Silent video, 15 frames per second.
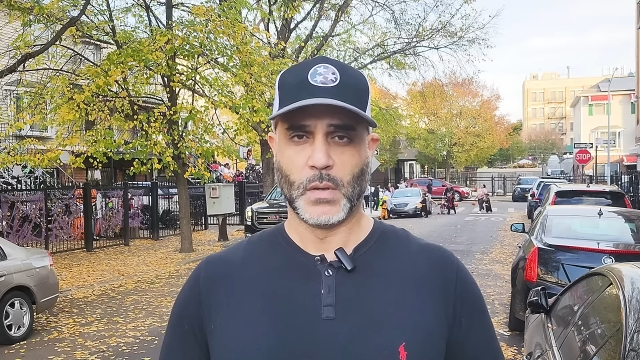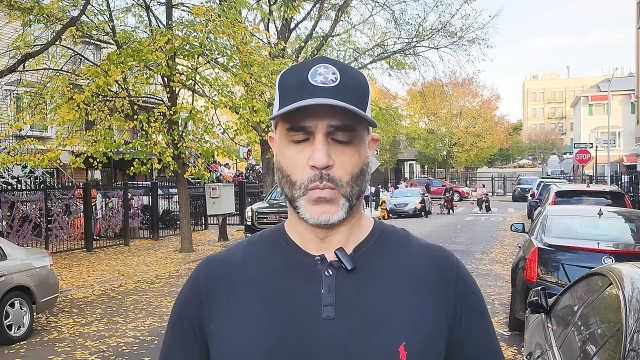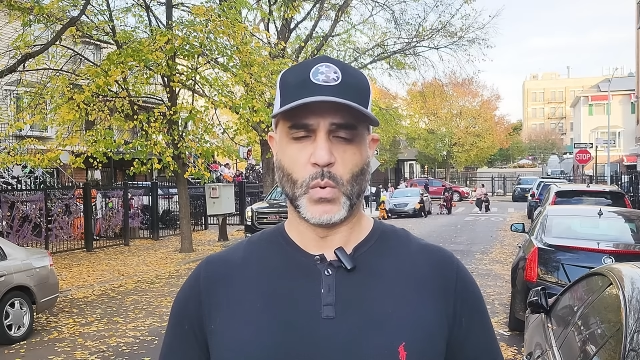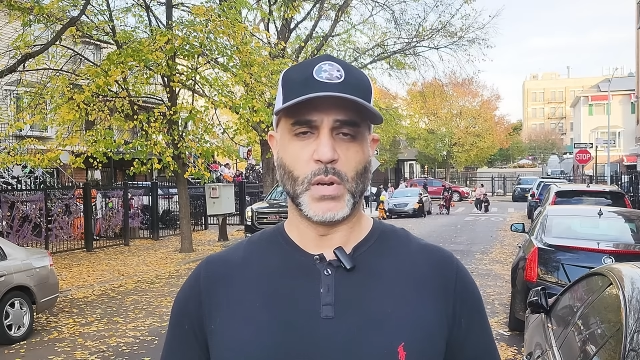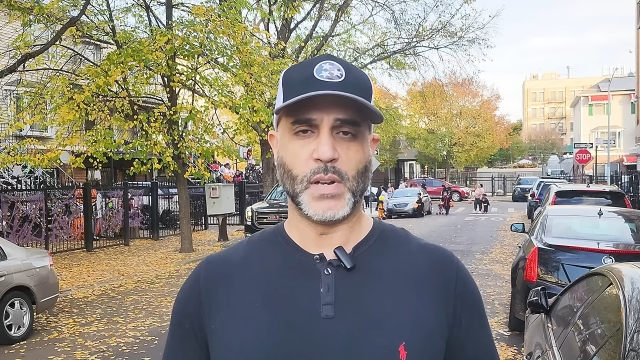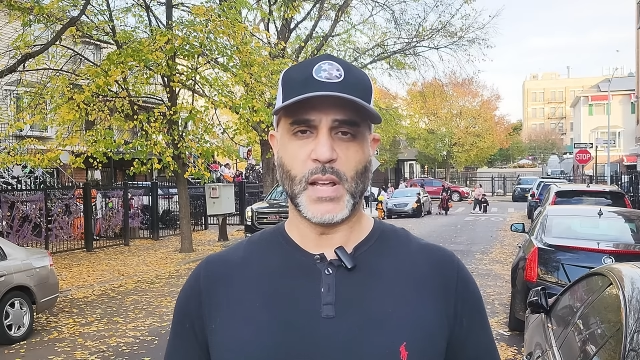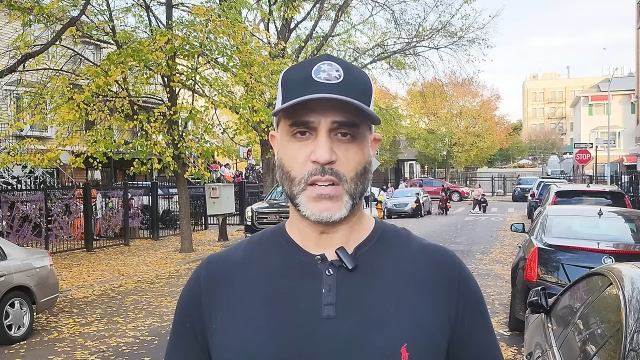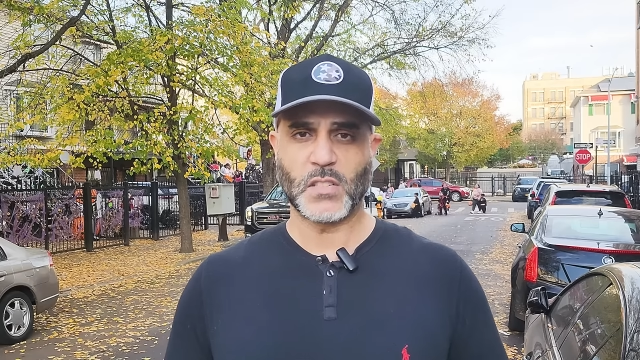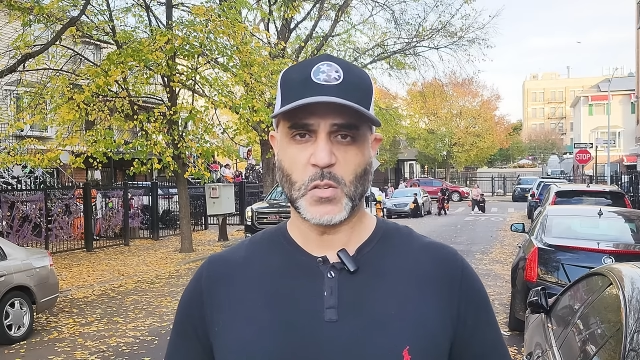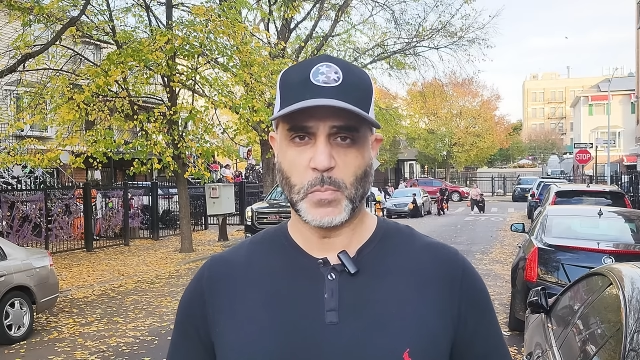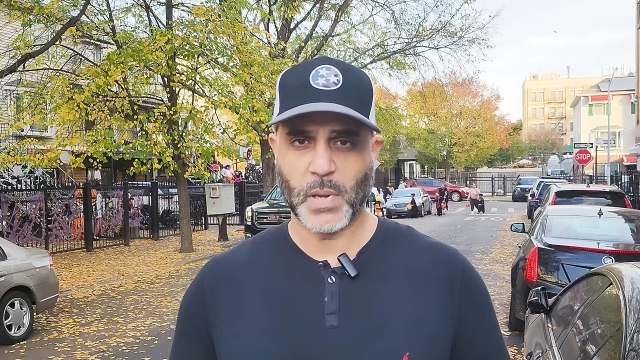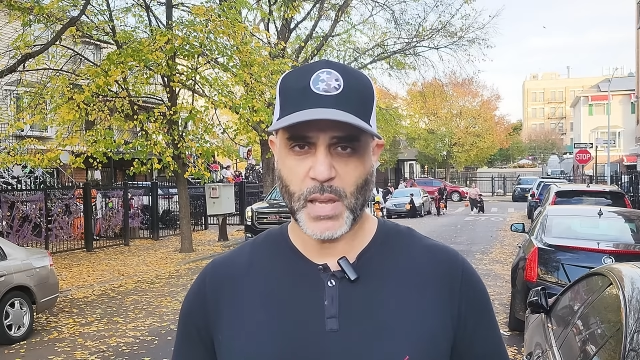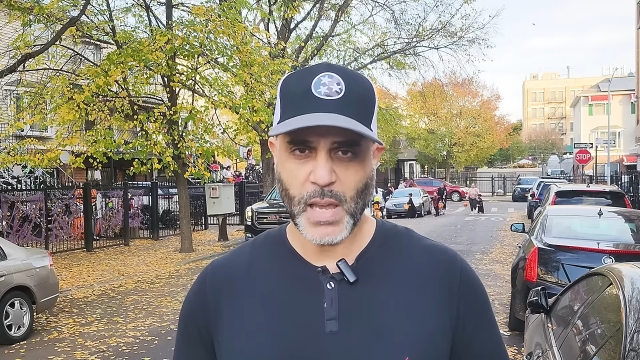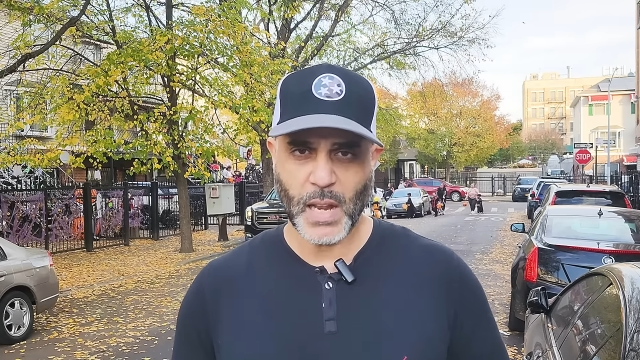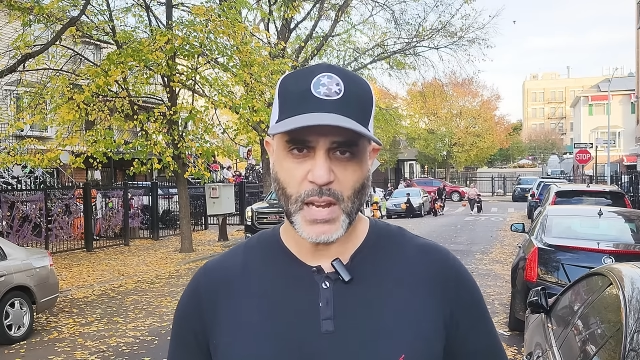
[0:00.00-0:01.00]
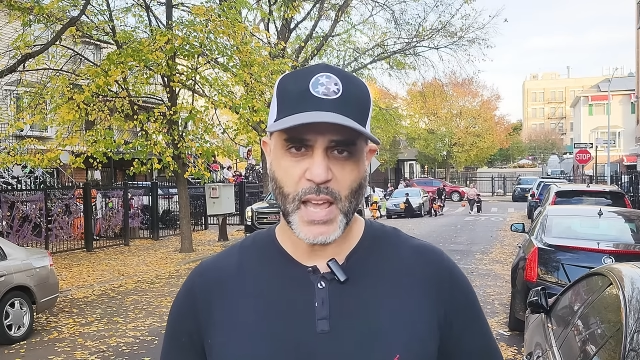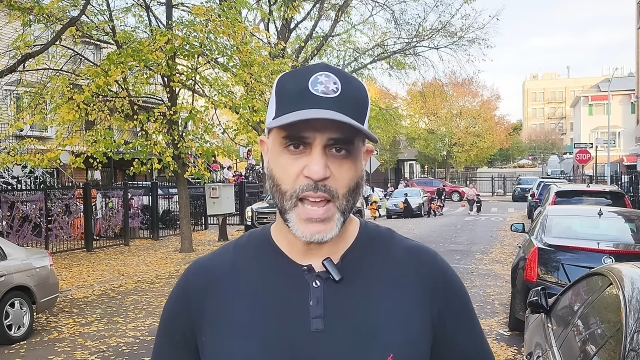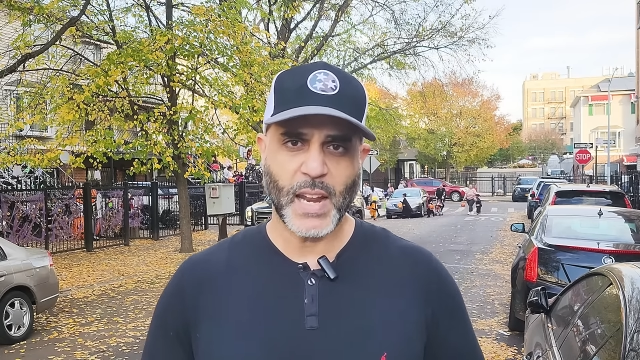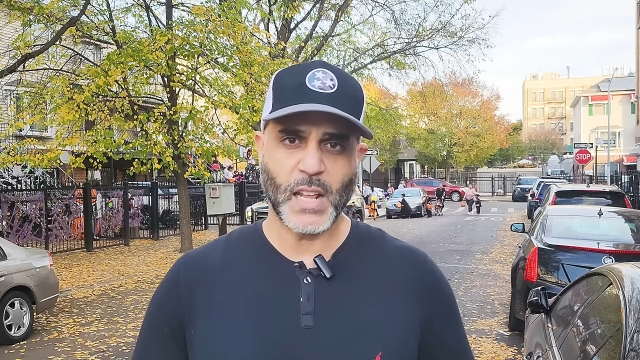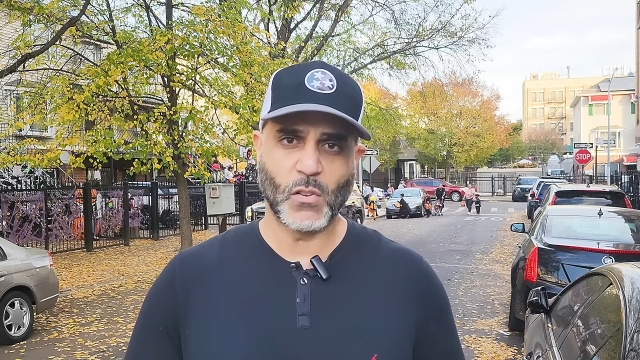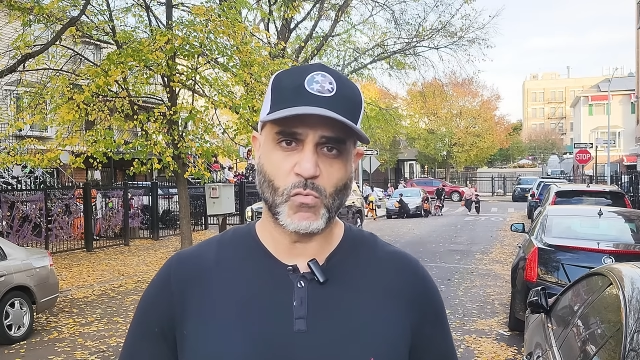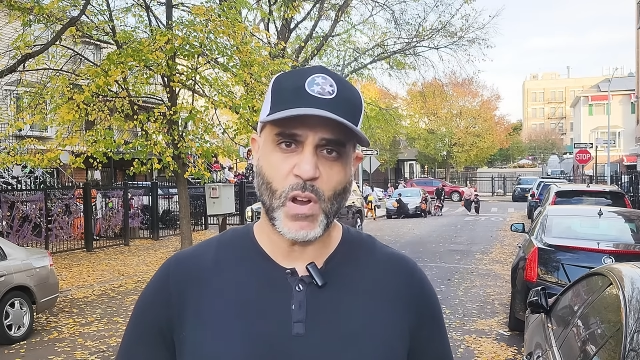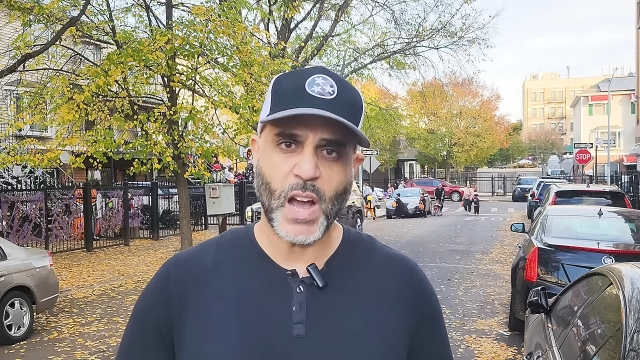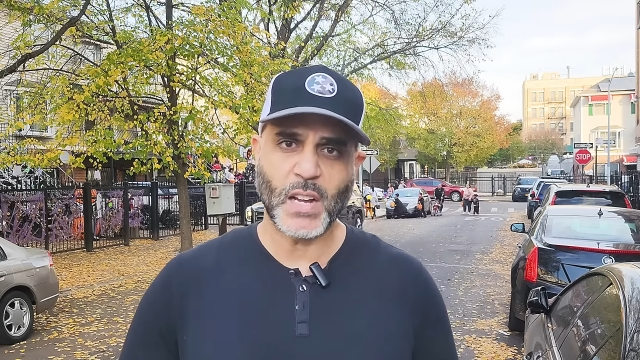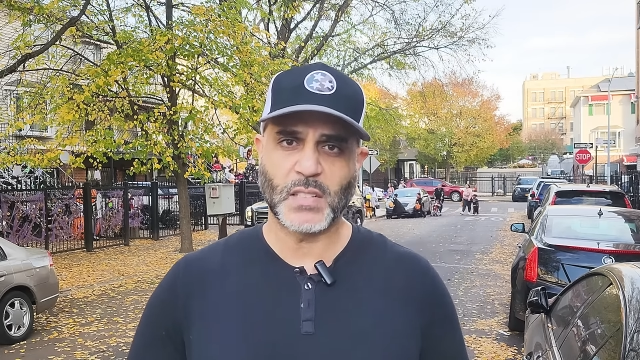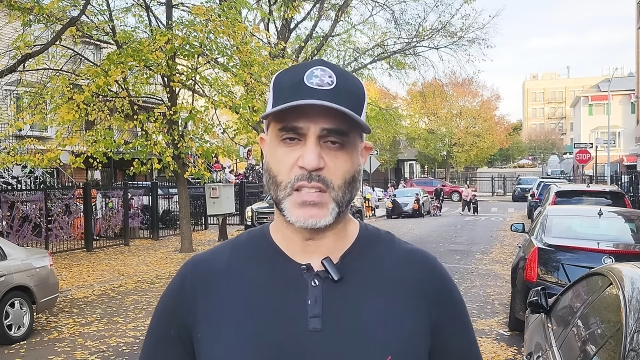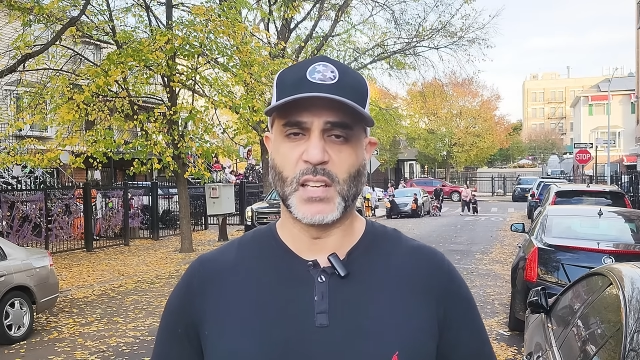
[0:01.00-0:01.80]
When Nelson began adding rocks